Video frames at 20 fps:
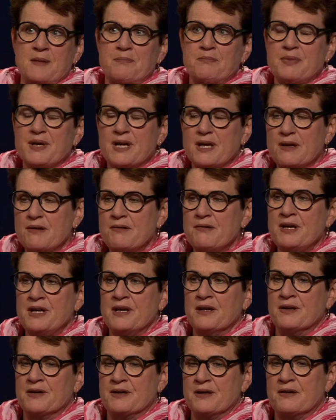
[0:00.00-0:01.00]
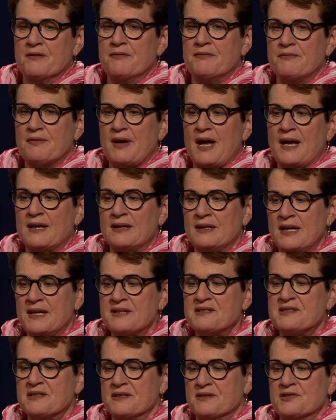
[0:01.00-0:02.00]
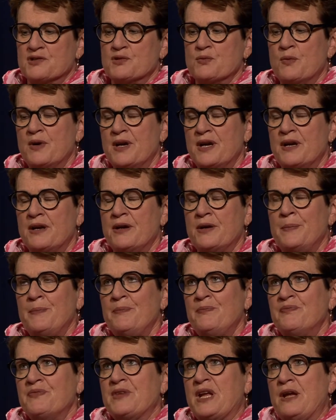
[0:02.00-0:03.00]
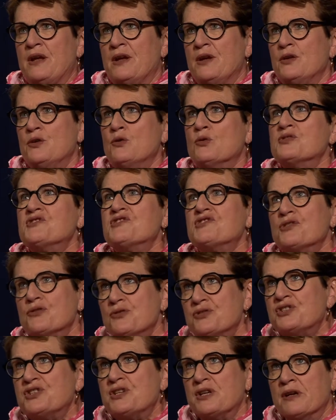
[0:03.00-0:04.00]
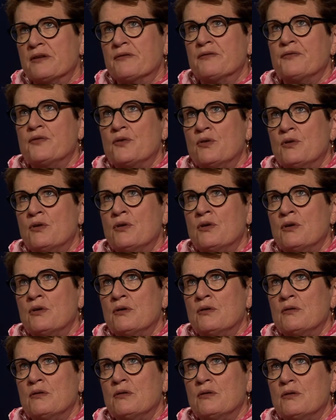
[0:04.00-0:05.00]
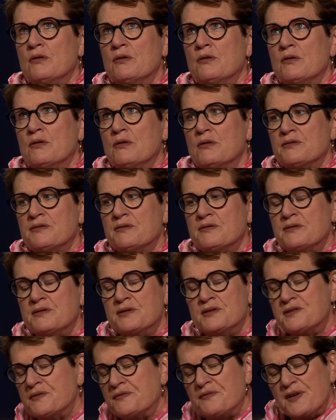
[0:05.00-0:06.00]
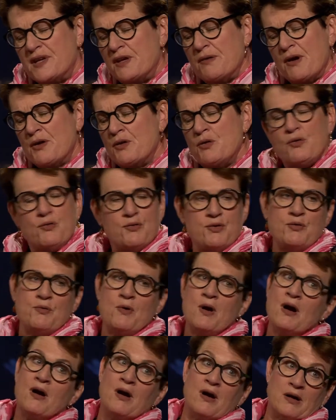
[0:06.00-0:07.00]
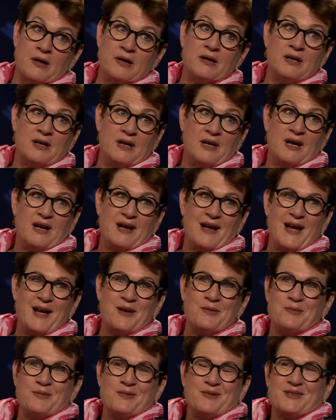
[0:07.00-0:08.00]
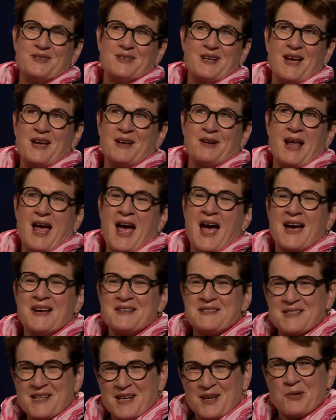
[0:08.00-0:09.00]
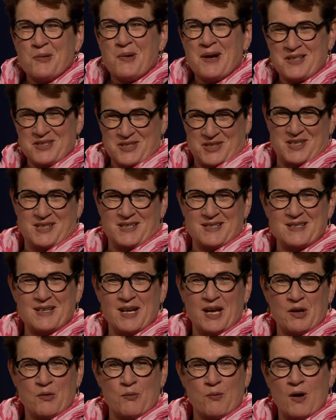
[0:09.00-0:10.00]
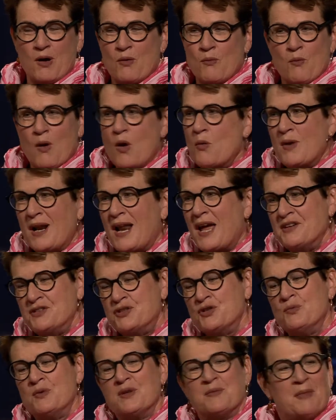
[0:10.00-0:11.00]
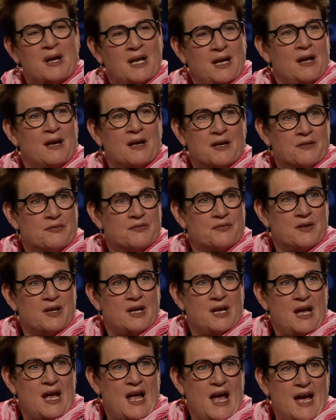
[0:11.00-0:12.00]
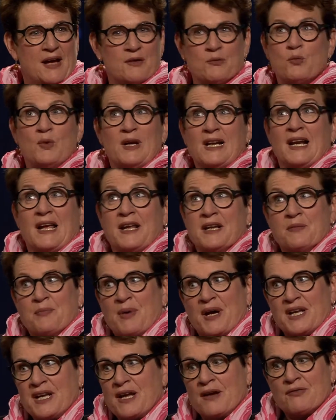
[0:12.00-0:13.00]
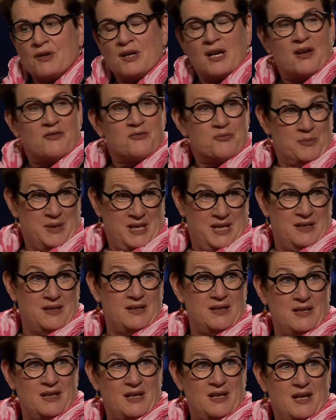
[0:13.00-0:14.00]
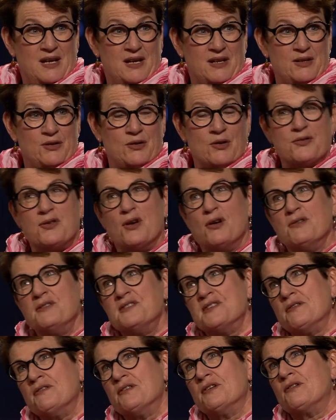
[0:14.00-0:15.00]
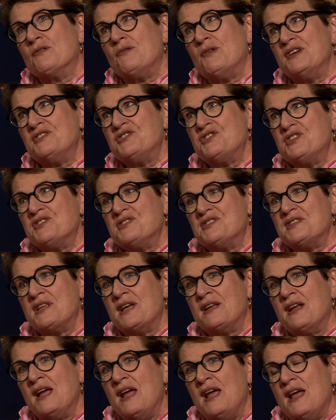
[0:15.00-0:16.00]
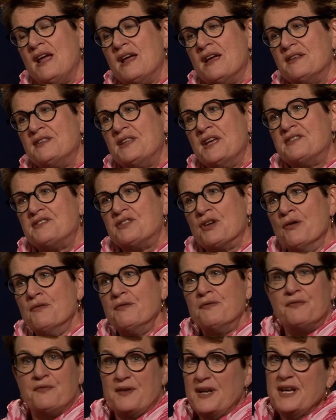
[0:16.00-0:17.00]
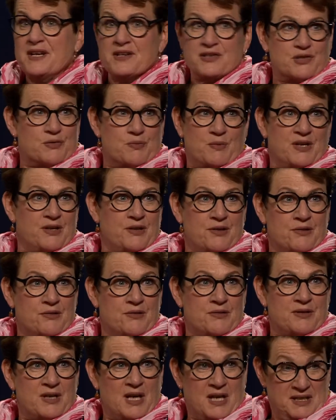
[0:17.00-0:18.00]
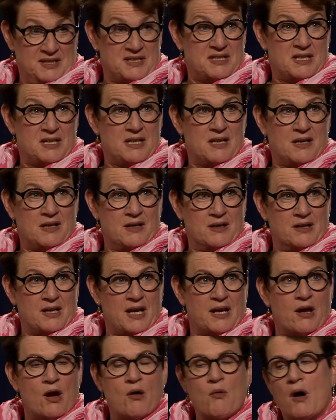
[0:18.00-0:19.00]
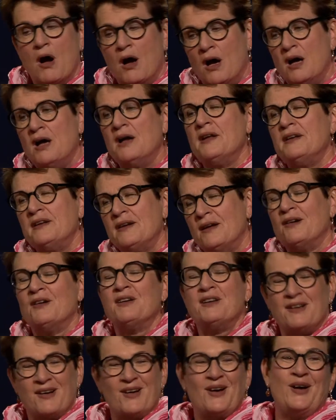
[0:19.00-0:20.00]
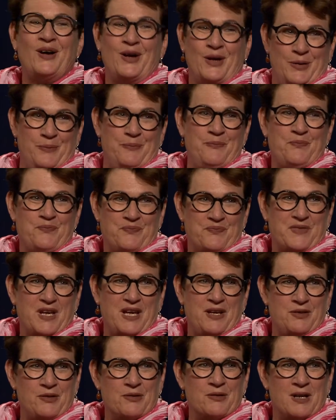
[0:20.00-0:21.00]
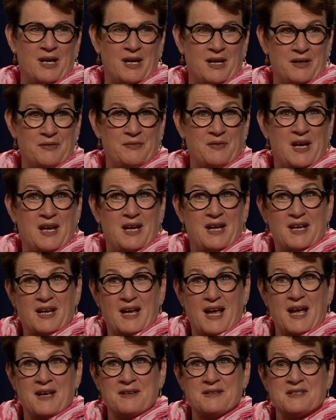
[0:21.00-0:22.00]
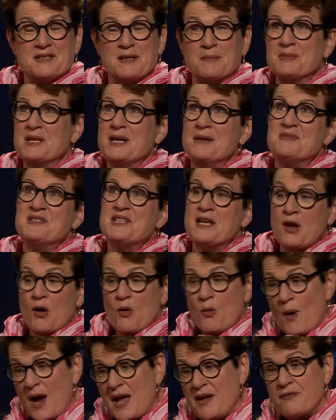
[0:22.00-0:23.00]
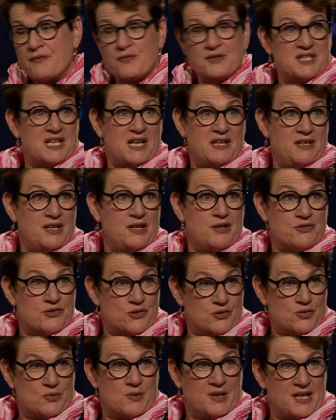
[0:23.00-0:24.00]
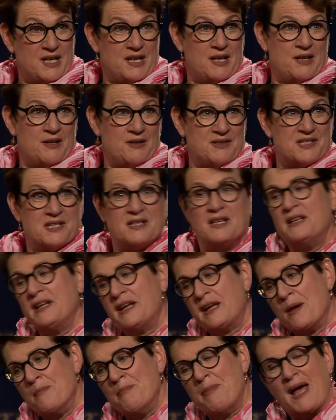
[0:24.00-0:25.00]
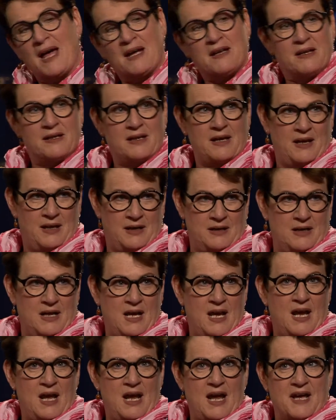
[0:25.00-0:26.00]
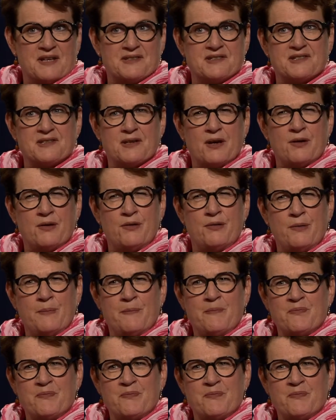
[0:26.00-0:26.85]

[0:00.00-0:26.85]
period of adolescence where you're searching to figure out who you are, and asking questions like, what will I do with my life? And will anybody ever love me? You know, those are the questions that don't finish when you're 19. They go on and on and on in your life. And sometimes they go away for 10 years or 20 years, and then they come back again. And so